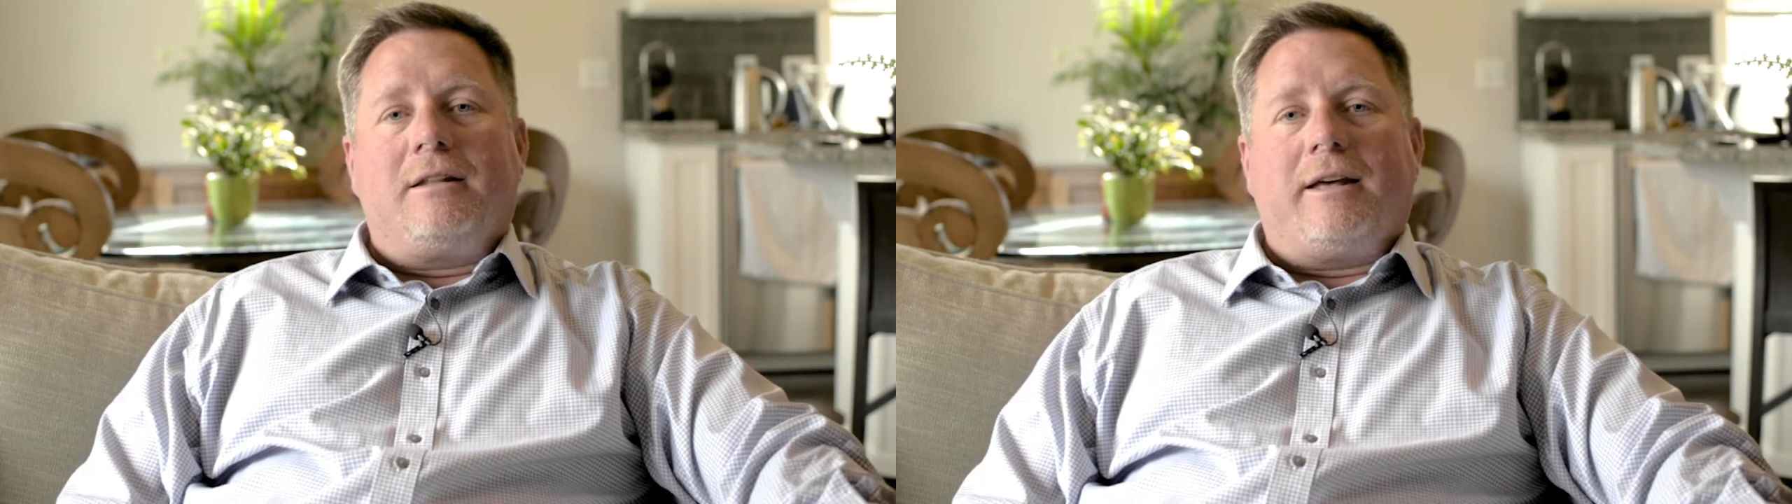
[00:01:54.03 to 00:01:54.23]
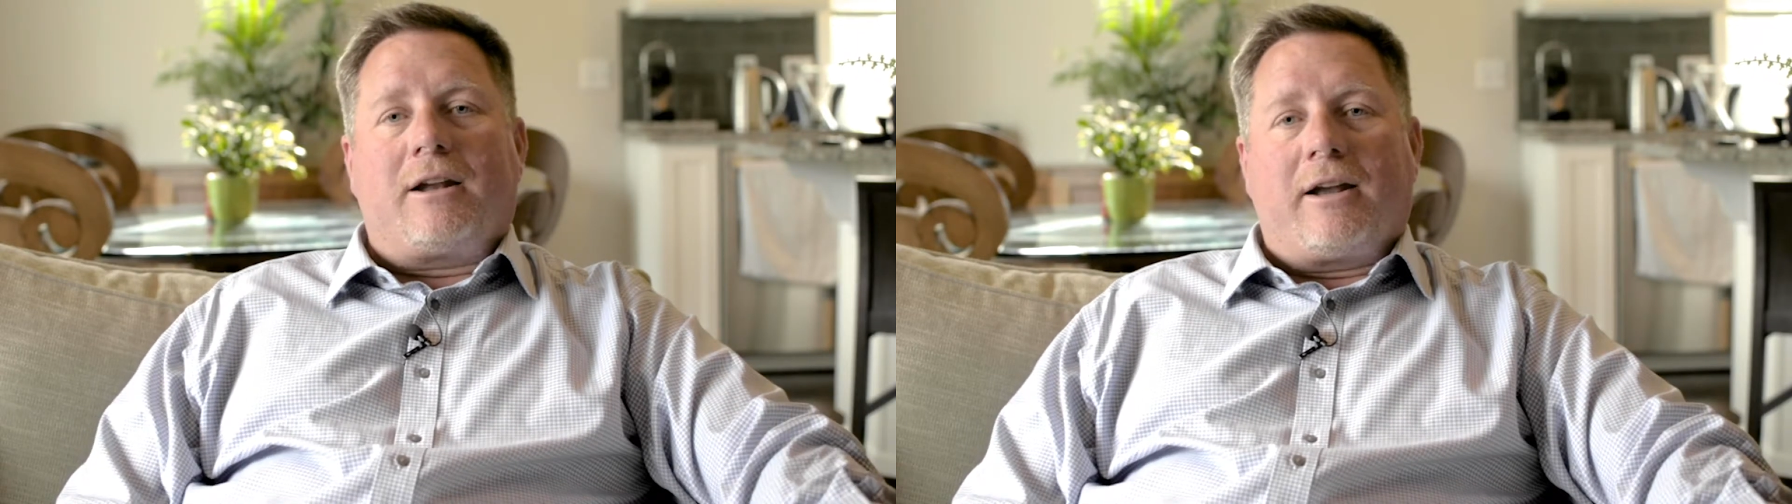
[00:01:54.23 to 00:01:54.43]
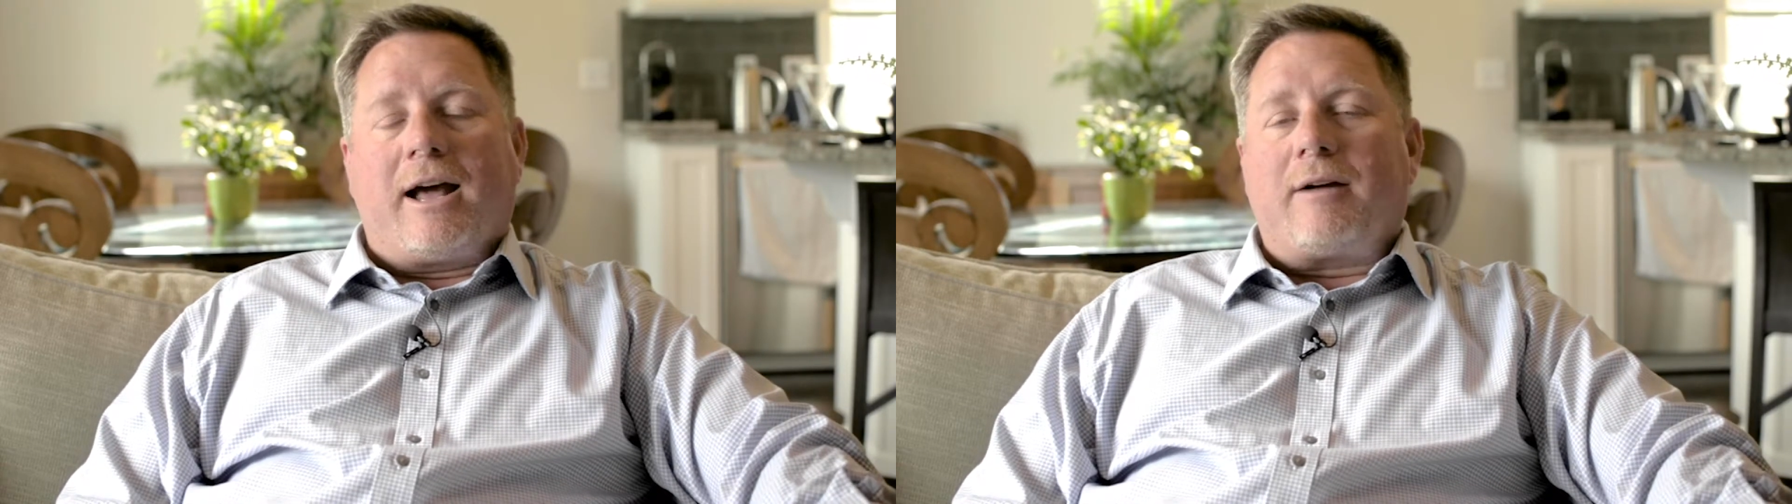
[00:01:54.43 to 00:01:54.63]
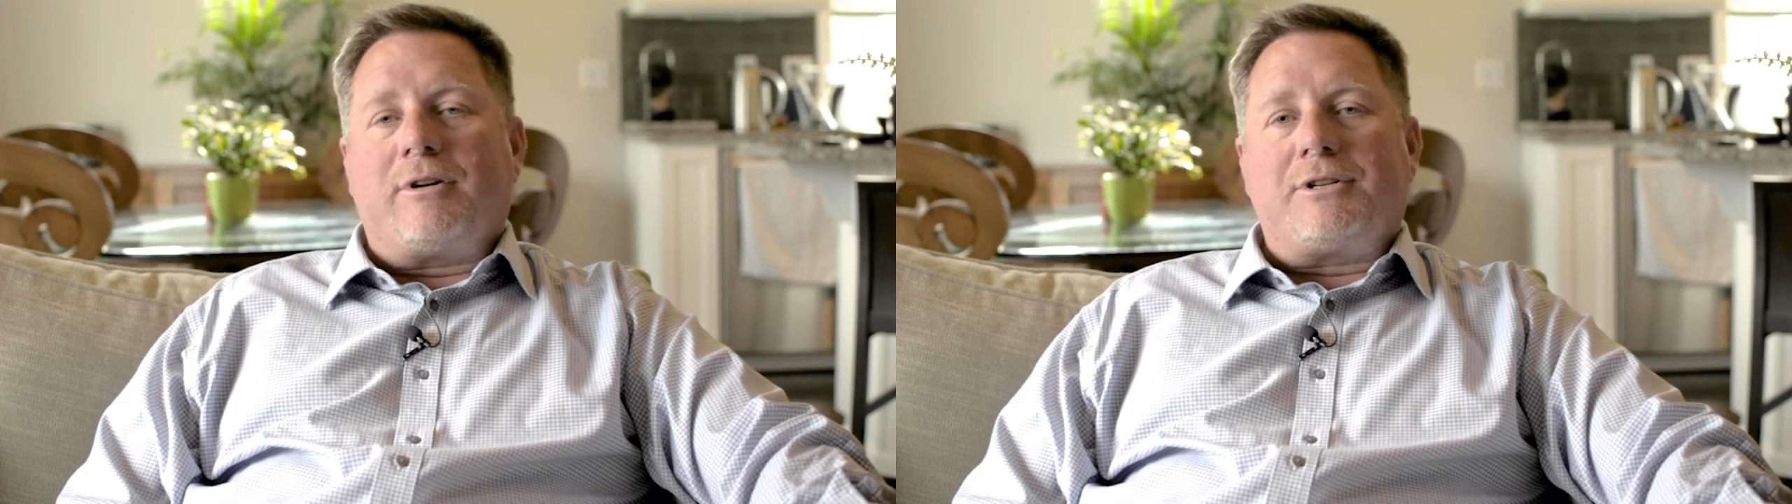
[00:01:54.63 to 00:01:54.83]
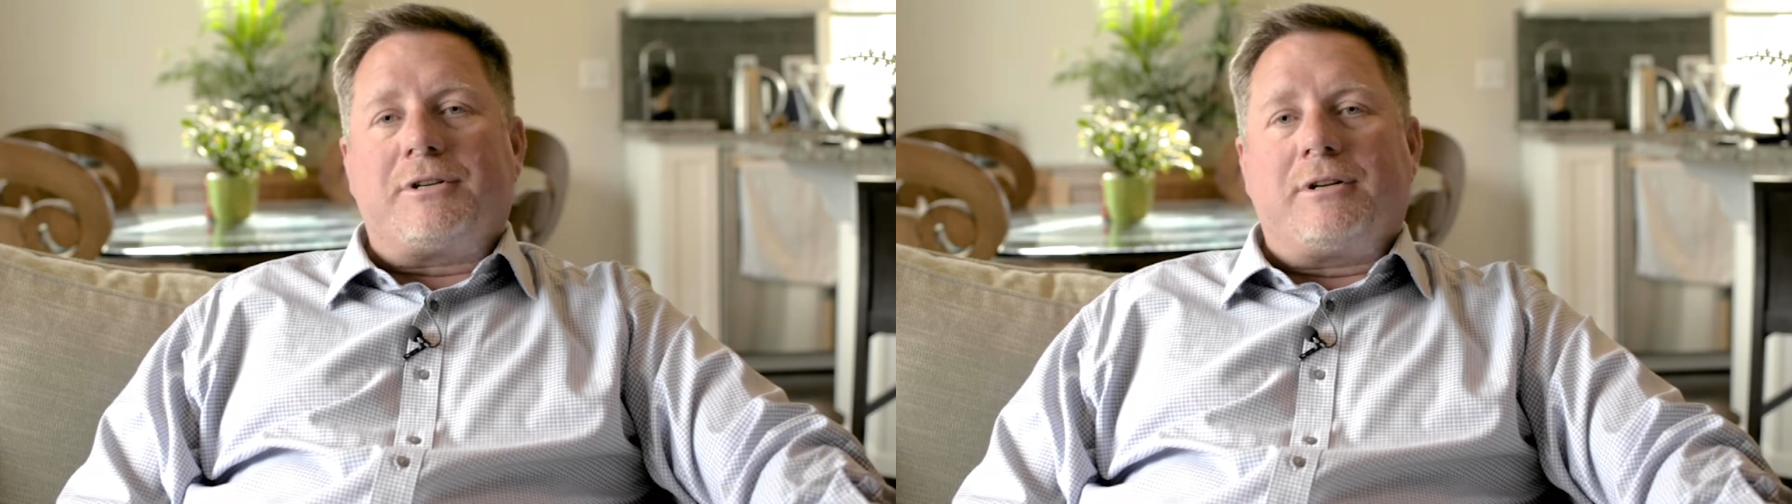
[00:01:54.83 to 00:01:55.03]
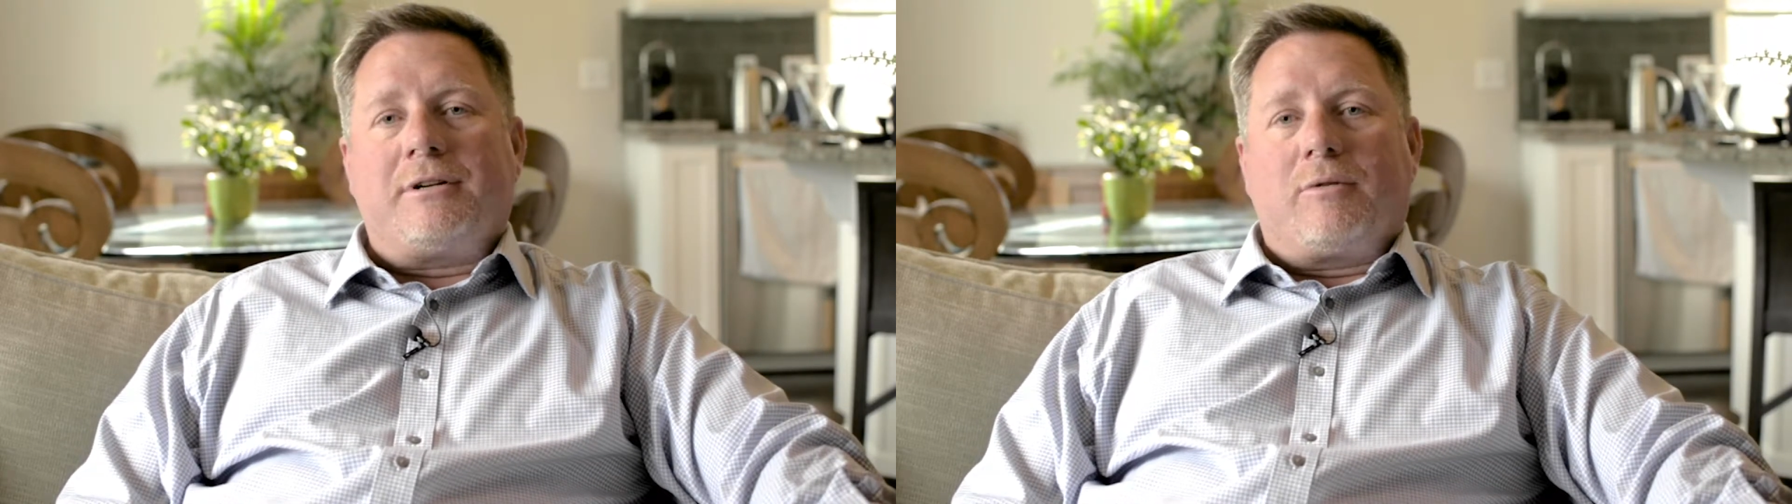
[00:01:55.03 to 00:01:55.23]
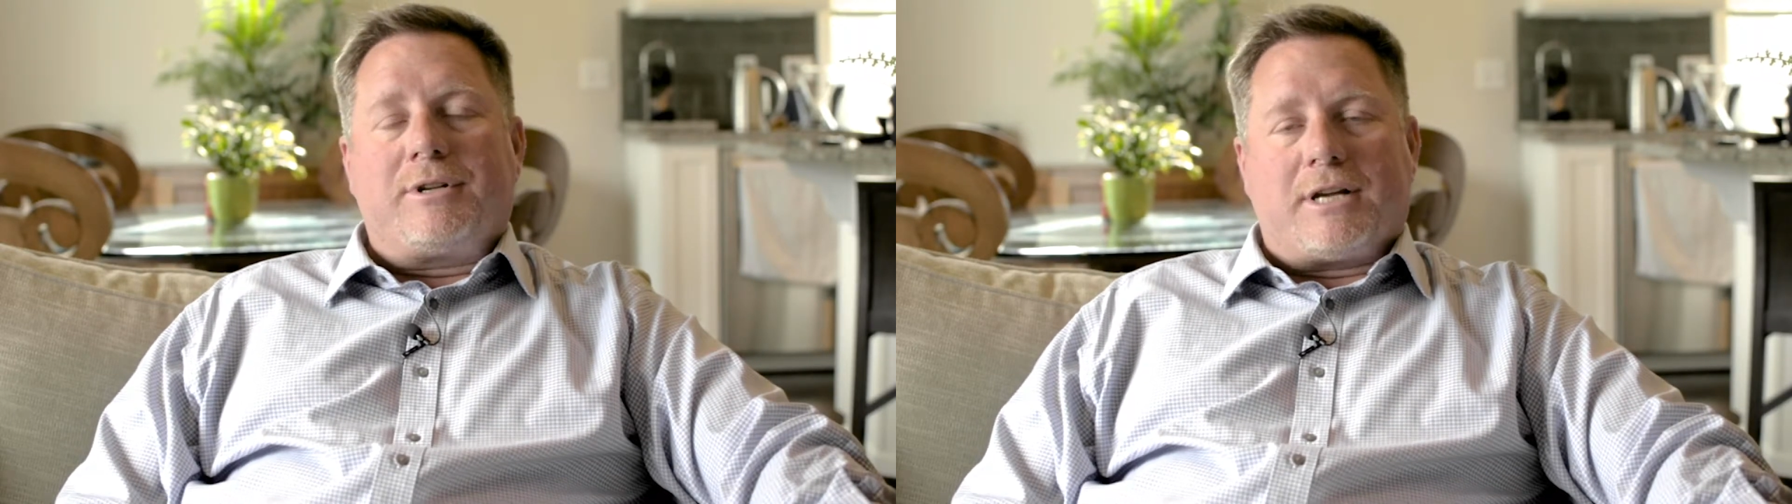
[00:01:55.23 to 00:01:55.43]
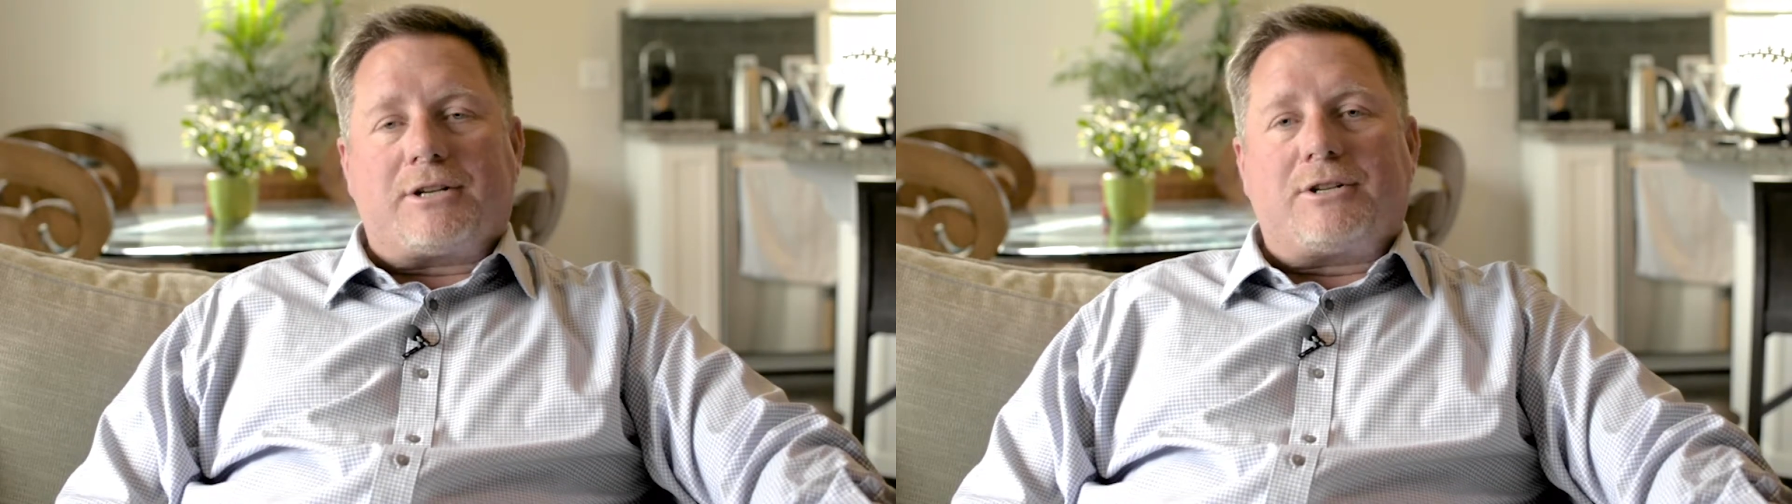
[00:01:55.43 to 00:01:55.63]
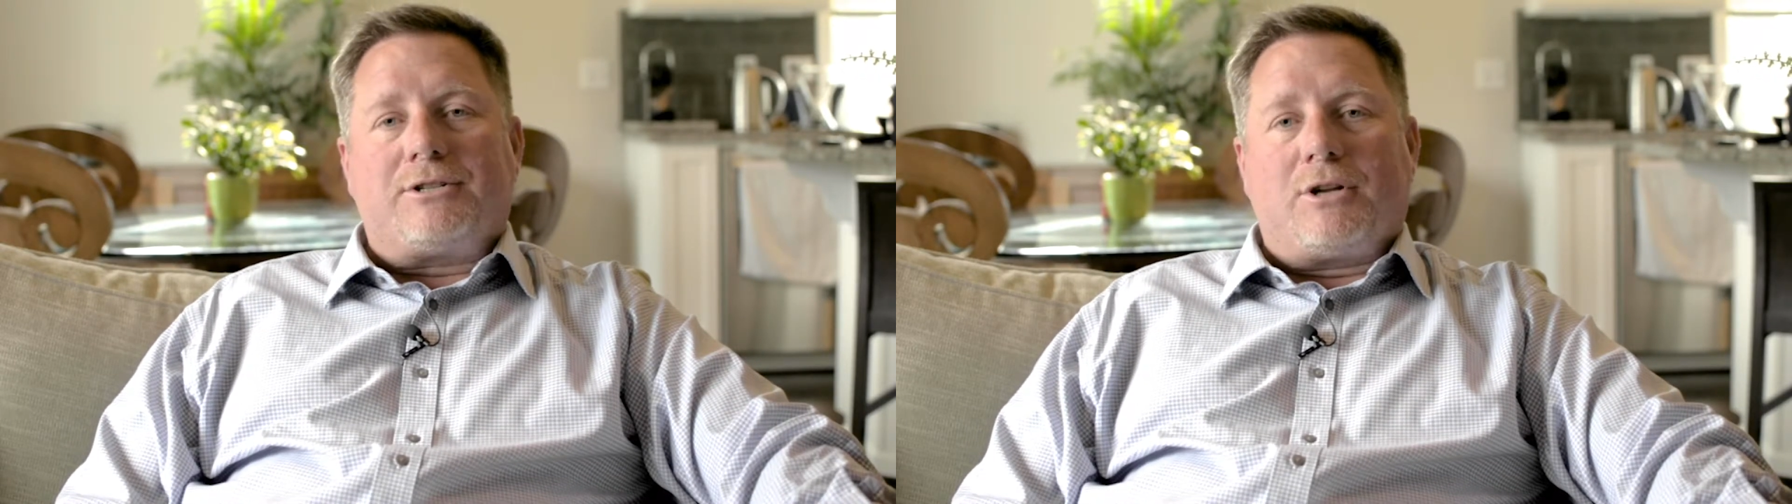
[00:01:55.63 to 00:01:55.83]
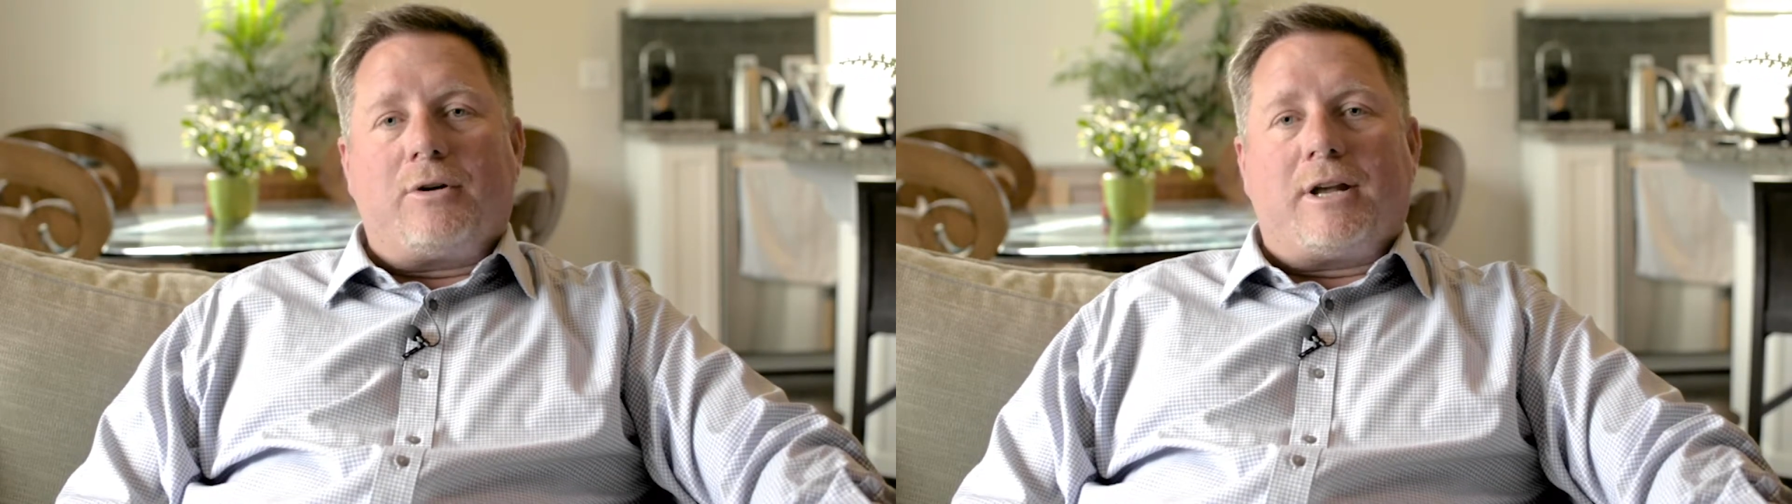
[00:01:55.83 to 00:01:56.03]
that on average, recessions don't